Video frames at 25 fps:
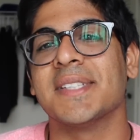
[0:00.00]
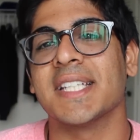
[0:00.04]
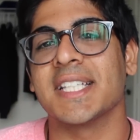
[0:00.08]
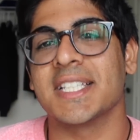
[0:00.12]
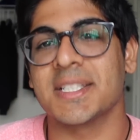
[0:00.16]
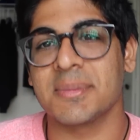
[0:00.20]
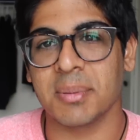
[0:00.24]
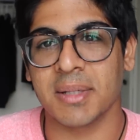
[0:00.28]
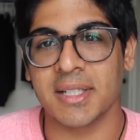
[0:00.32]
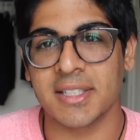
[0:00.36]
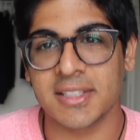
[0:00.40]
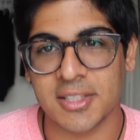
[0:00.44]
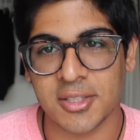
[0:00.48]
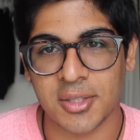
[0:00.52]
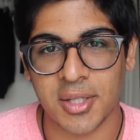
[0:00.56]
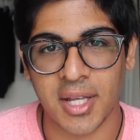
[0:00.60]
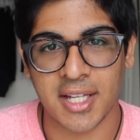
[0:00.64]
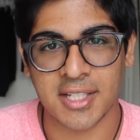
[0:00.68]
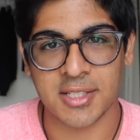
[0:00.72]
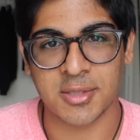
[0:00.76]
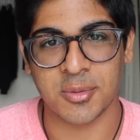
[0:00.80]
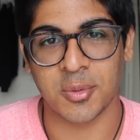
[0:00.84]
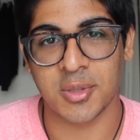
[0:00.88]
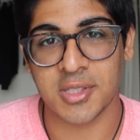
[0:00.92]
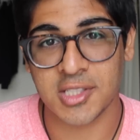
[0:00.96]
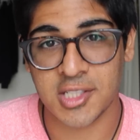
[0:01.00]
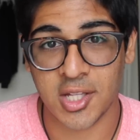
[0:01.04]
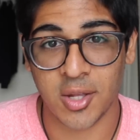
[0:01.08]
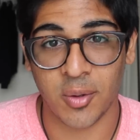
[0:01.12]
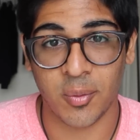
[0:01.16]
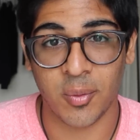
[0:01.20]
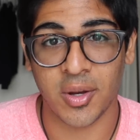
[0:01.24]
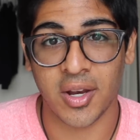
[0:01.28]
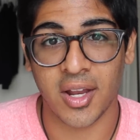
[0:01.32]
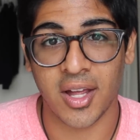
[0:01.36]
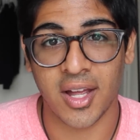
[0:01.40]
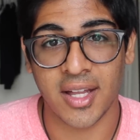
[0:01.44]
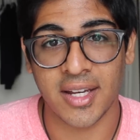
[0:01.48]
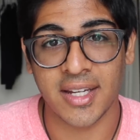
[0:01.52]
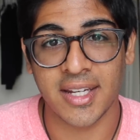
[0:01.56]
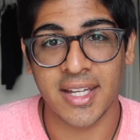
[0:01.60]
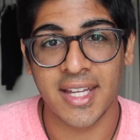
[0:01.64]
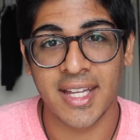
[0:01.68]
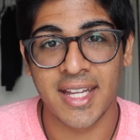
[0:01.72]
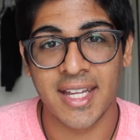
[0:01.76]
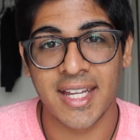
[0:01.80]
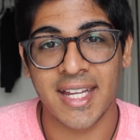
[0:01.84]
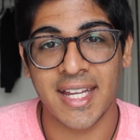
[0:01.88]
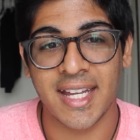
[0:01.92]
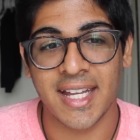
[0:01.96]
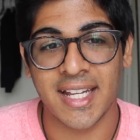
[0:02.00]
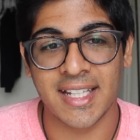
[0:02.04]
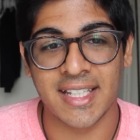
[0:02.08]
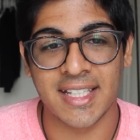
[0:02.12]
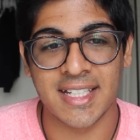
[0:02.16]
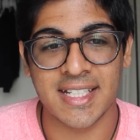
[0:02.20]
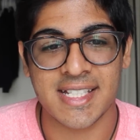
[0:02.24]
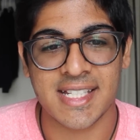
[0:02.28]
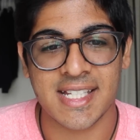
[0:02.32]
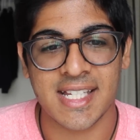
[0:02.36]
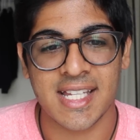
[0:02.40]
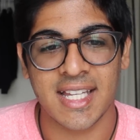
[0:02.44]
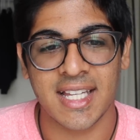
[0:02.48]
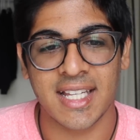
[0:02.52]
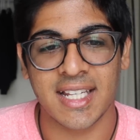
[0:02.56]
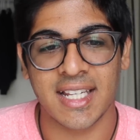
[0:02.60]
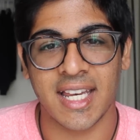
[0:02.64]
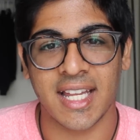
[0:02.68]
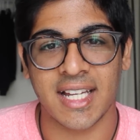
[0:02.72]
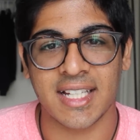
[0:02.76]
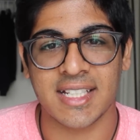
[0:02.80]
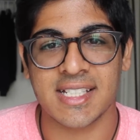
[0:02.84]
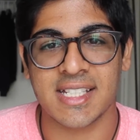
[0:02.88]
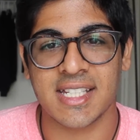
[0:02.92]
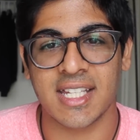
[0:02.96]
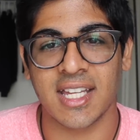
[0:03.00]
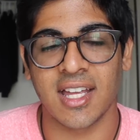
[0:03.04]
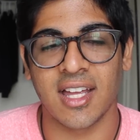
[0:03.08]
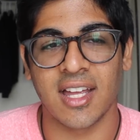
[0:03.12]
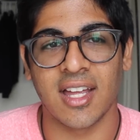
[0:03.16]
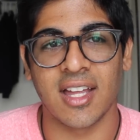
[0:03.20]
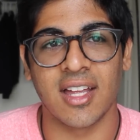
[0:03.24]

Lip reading: to explain to you guys what's going on in this next,